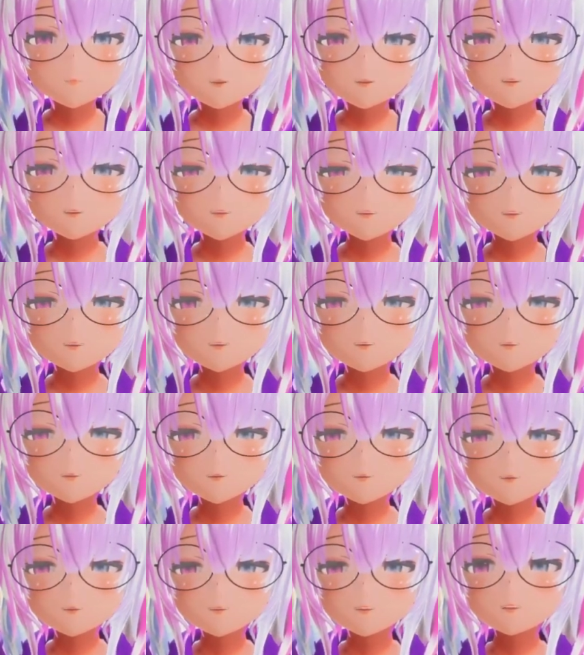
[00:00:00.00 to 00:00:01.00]
is
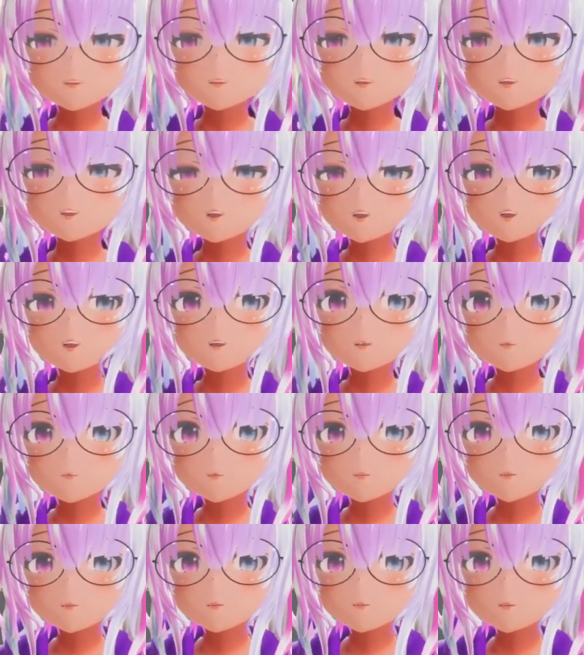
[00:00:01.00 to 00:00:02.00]
I'm going
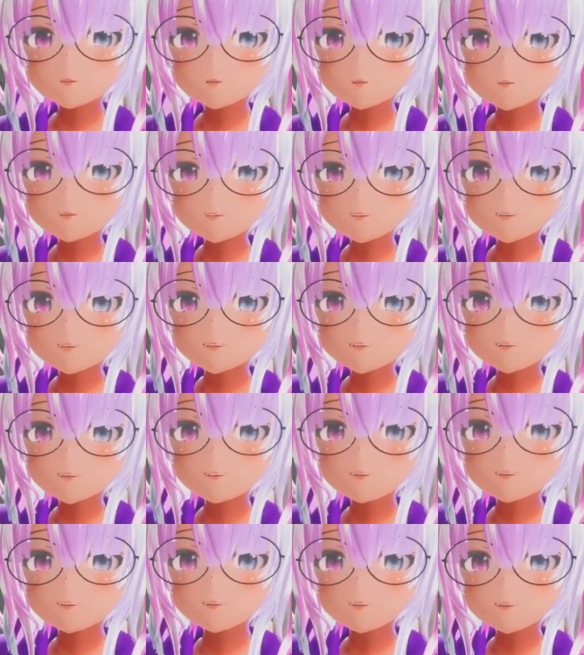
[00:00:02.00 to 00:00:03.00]
to use
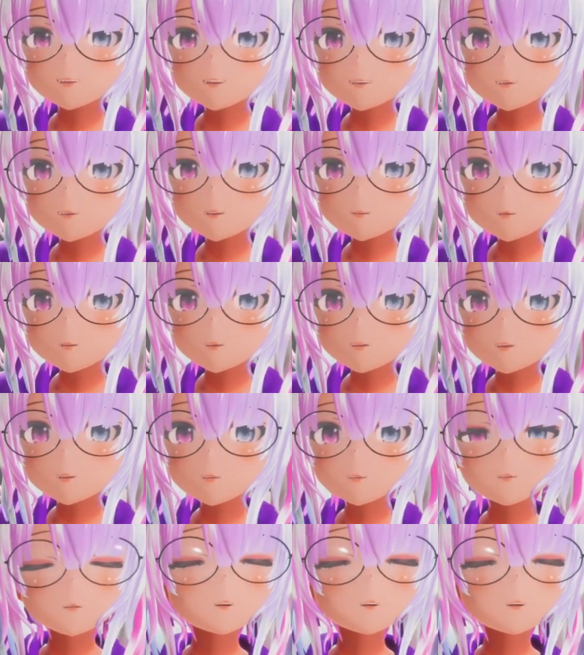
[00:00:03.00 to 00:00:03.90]
this necklace right here.